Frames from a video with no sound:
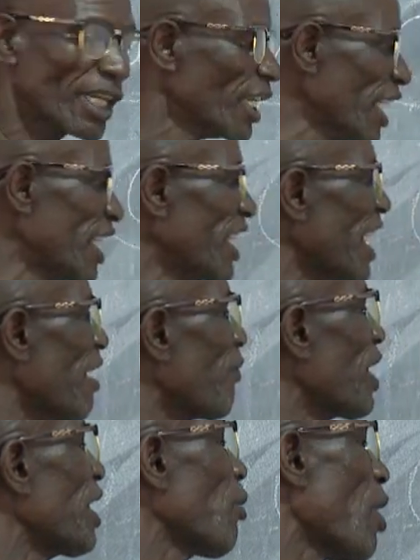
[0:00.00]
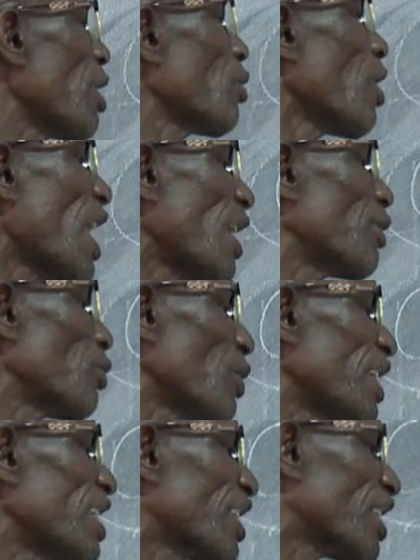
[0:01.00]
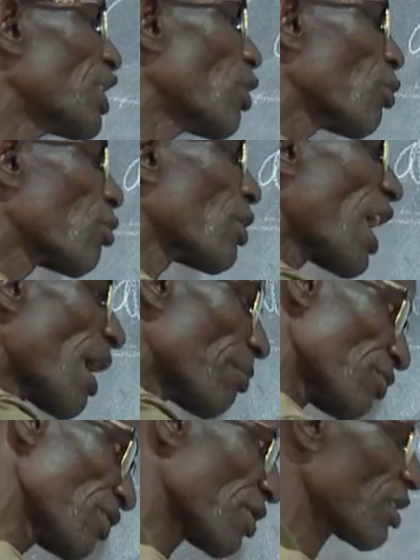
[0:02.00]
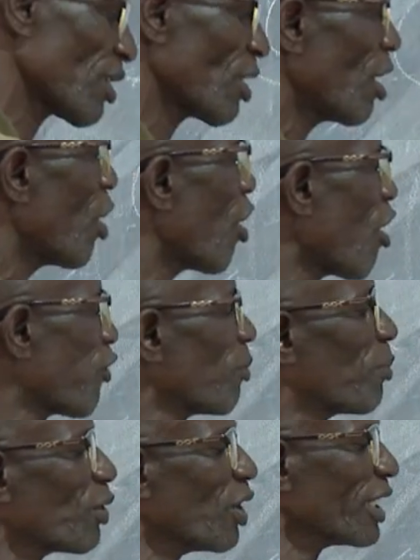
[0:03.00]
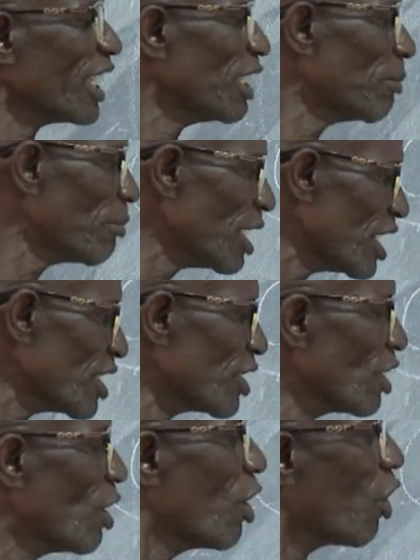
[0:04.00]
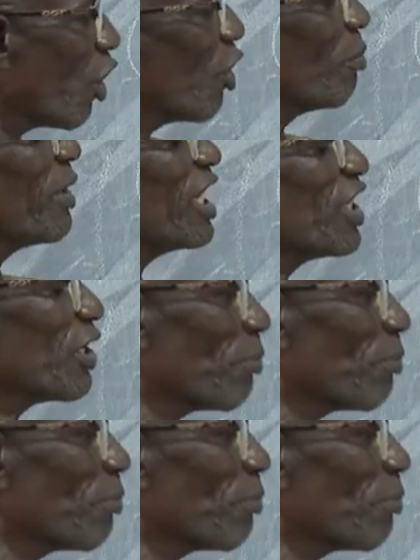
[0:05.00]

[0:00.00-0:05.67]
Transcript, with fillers: In every one hundred kilograms of broken maize or maize